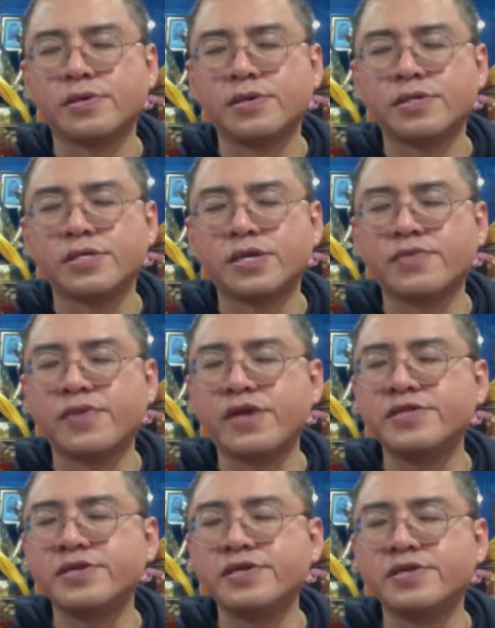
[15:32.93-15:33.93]

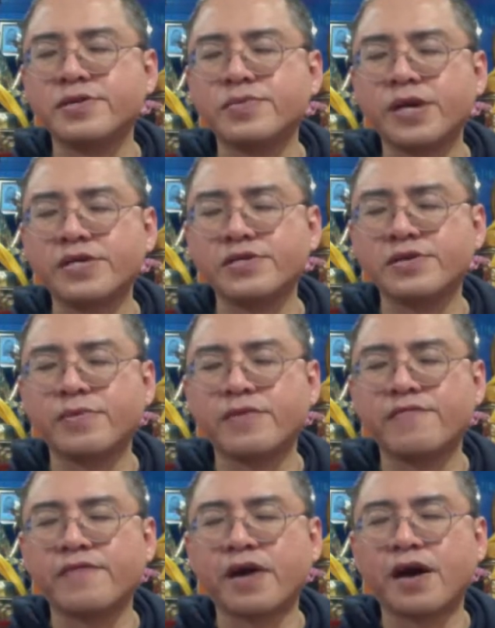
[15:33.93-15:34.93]
Surrender the weight of
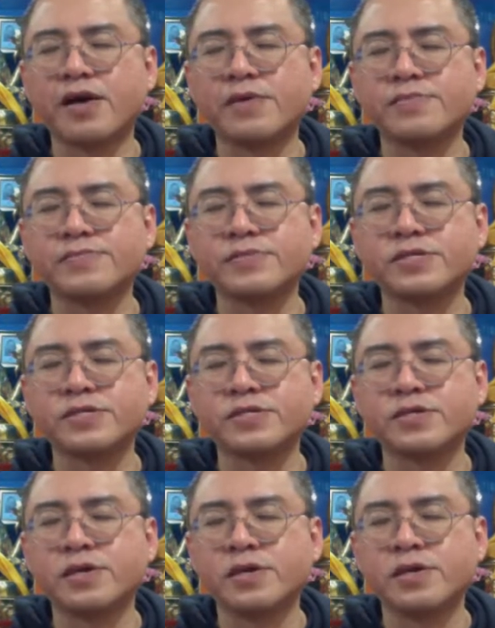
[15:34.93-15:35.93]
both arms
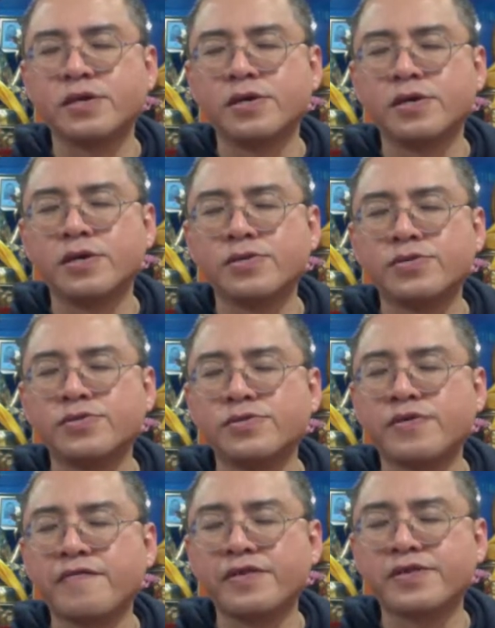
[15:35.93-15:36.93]
to
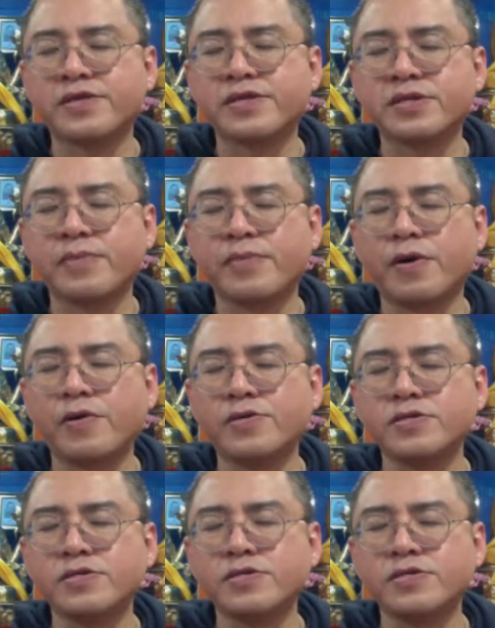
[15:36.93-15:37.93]
the physical
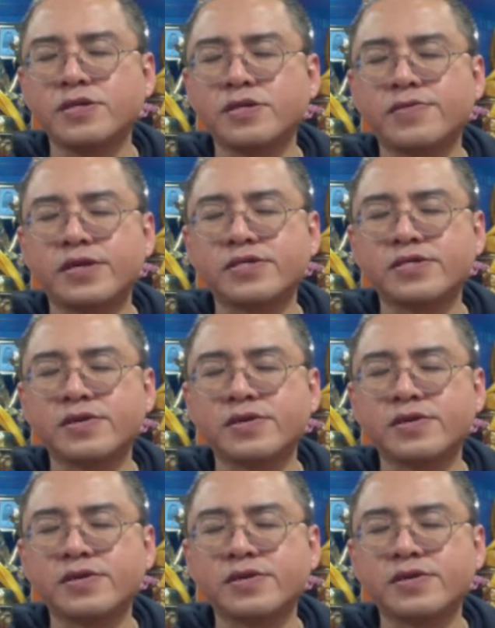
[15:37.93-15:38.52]
support they are resting